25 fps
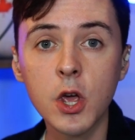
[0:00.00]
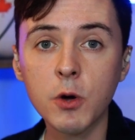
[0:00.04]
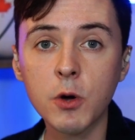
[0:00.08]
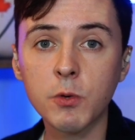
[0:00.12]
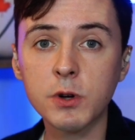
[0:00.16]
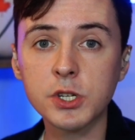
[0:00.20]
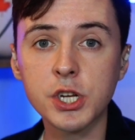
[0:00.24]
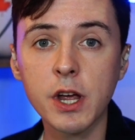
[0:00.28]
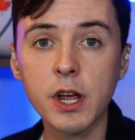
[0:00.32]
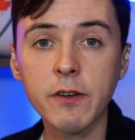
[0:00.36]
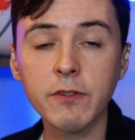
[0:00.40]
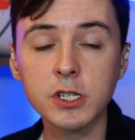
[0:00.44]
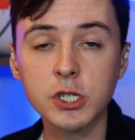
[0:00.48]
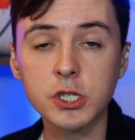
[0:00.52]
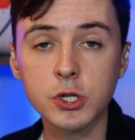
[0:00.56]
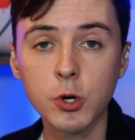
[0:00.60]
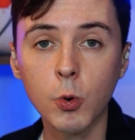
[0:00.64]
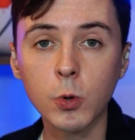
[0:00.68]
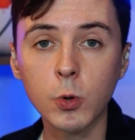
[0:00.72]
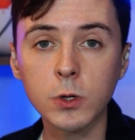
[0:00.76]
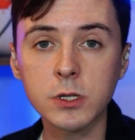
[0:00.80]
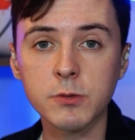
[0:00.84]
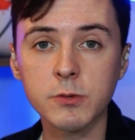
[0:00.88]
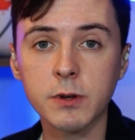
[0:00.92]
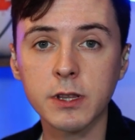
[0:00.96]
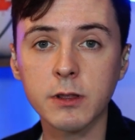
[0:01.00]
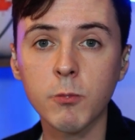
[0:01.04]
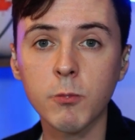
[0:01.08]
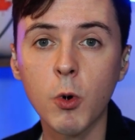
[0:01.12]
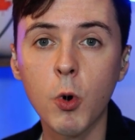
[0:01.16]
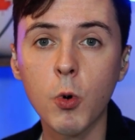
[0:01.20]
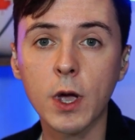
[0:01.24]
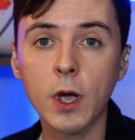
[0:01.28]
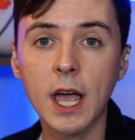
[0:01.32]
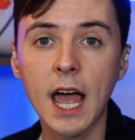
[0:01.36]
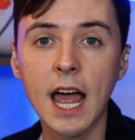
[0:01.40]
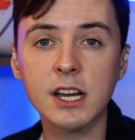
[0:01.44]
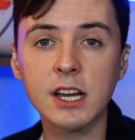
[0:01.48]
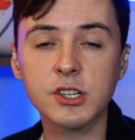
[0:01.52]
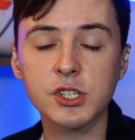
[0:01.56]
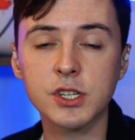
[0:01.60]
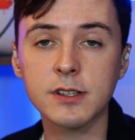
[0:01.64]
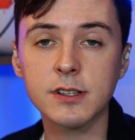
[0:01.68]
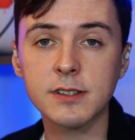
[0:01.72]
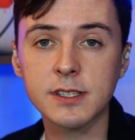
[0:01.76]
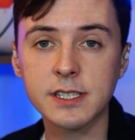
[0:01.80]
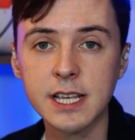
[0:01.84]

whichever dolt with more cash than